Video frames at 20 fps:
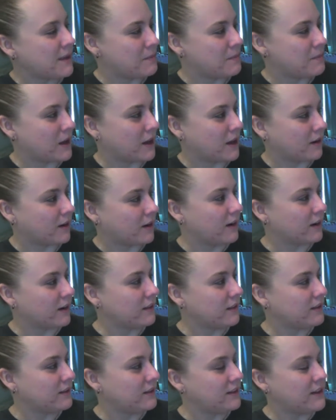monarch,
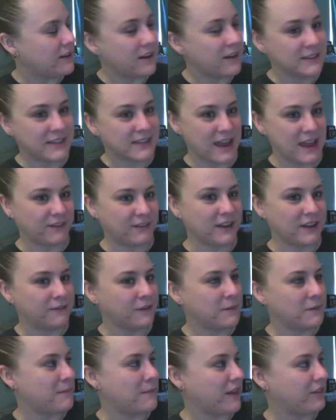young David
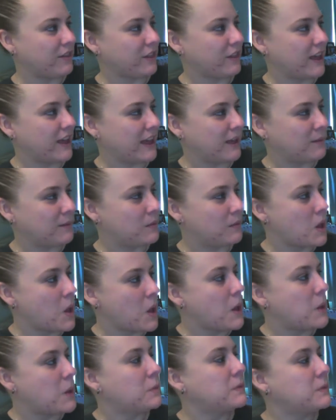from Bethlehem,
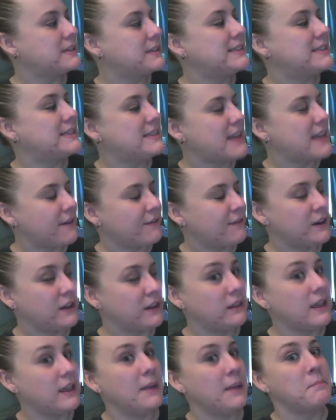was
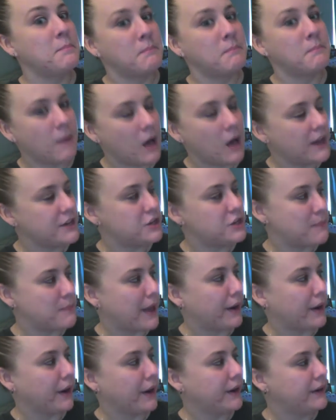definitely much
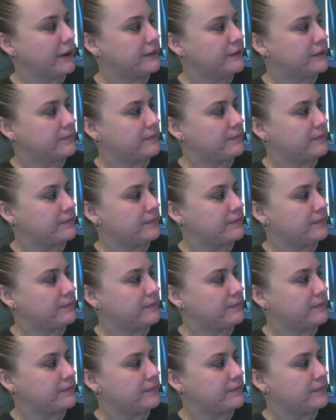better.